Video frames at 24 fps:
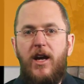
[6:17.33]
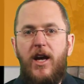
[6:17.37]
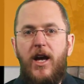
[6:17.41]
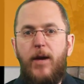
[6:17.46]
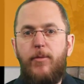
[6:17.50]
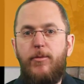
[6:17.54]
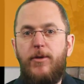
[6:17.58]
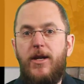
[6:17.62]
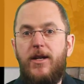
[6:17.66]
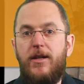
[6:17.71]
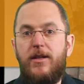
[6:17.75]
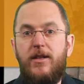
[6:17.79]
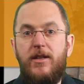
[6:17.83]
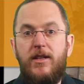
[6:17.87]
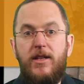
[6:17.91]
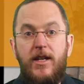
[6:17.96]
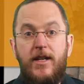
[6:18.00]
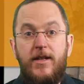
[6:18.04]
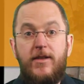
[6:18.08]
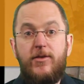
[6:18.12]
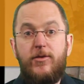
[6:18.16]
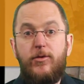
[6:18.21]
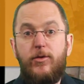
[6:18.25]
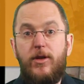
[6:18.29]
Hibernate
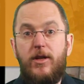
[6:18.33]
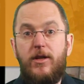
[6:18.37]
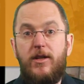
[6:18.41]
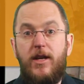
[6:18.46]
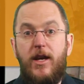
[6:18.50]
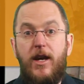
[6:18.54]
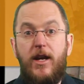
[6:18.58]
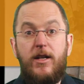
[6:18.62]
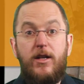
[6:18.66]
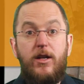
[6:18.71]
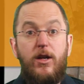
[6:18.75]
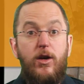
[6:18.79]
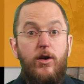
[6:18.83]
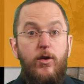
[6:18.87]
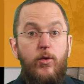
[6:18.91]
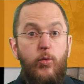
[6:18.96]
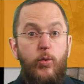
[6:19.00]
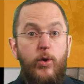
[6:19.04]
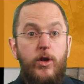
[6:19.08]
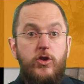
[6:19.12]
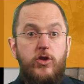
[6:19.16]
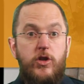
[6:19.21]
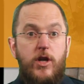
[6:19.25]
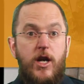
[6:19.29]
needs to detect
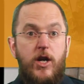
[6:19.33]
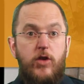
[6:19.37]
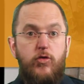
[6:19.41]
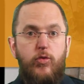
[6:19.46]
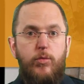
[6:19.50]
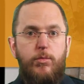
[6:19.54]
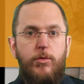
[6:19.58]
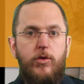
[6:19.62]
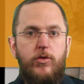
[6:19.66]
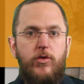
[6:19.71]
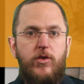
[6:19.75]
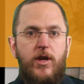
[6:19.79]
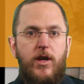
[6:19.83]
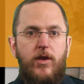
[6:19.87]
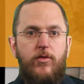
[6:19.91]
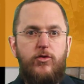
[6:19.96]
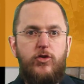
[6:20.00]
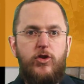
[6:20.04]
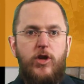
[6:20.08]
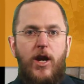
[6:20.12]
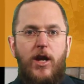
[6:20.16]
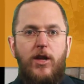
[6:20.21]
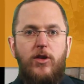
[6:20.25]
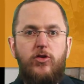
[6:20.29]
which attributes
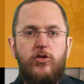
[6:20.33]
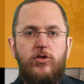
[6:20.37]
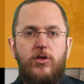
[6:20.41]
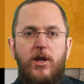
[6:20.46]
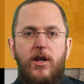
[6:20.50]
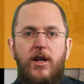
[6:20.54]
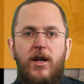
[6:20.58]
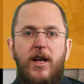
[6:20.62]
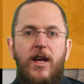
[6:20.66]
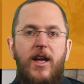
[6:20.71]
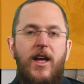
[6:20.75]
have changed